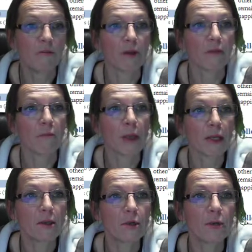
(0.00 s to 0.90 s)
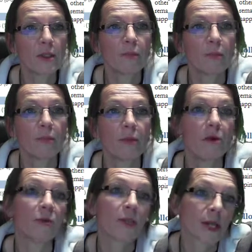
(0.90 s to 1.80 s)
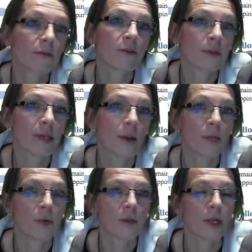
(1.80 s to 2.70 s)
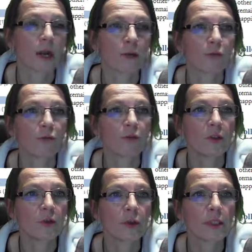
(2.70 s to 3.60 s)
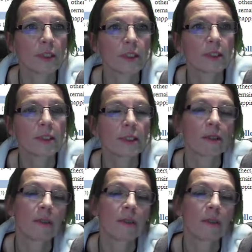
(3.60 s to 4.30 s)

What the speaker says: we have menus, because that's the Apple style of doing things.